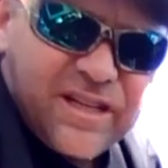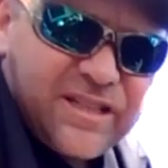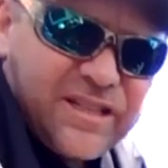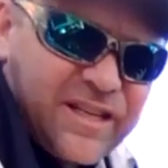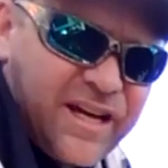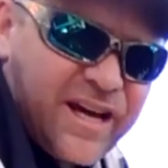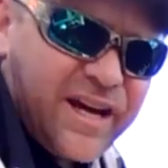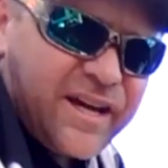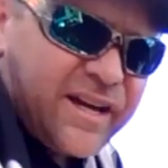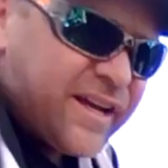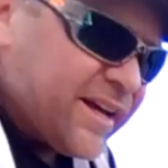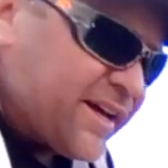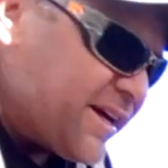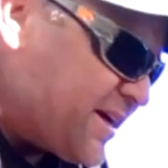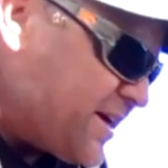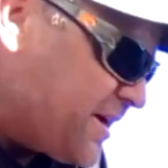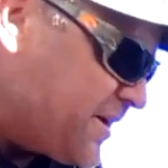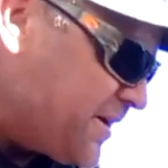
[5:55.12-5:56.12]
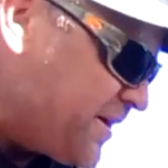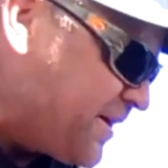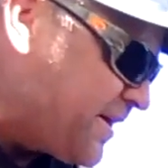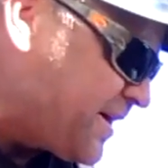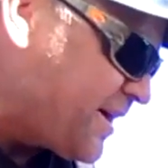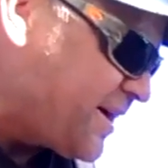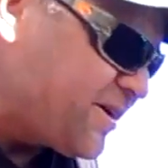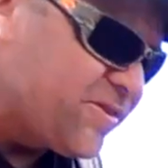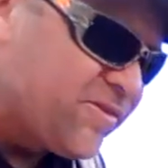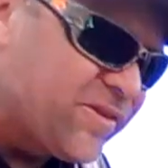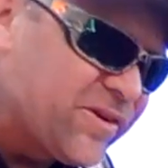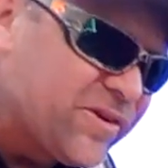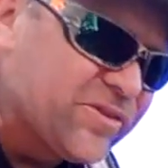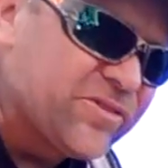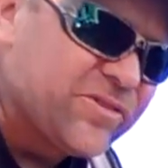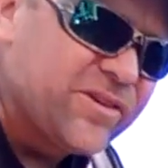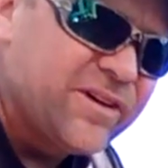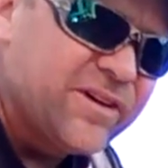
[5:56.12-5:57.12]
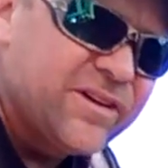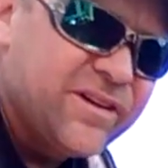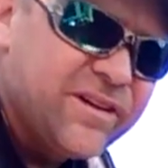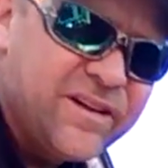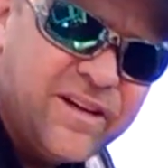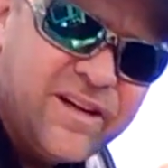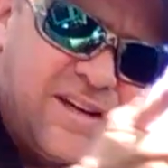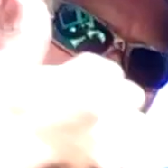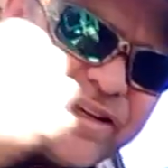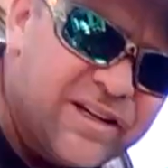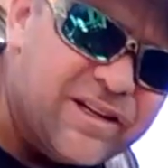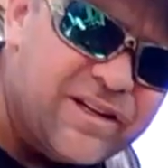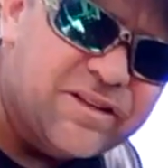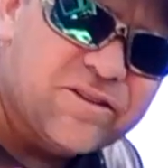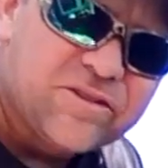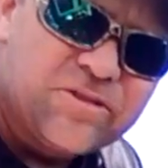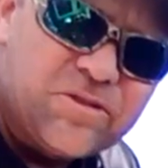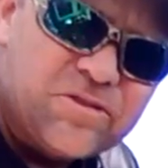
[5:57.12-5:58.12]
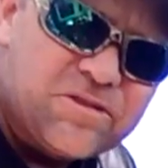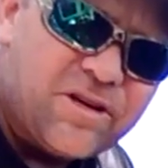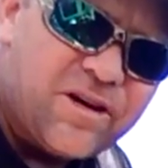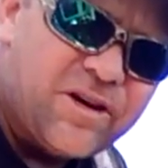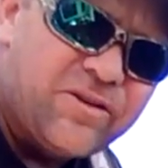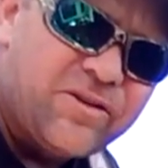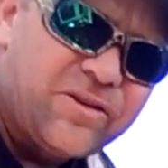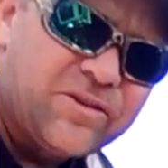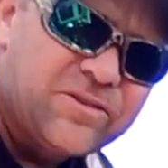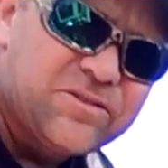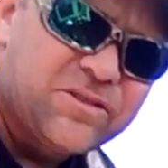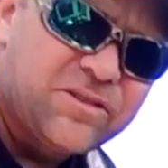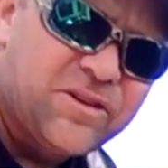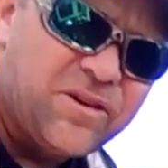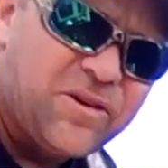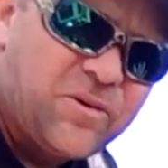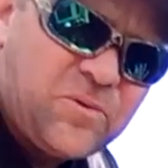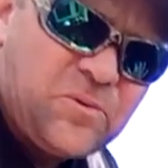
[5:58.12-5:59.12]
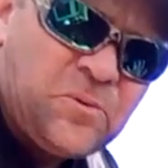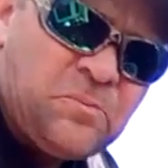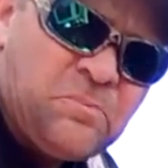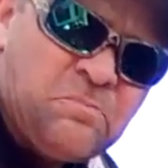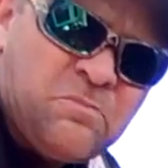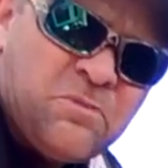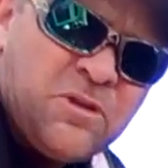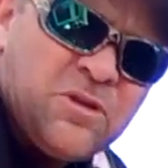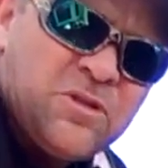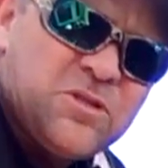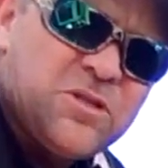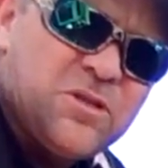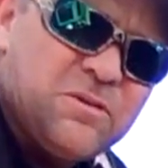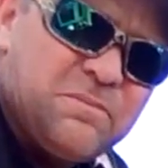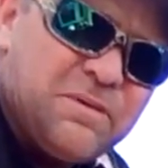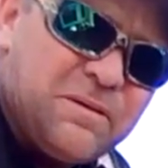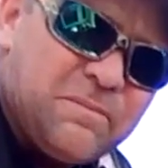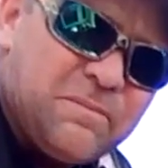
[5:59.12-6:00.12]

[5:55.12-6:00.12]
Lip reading: like that. Head rails in, got the two side rails to go. Shouldn't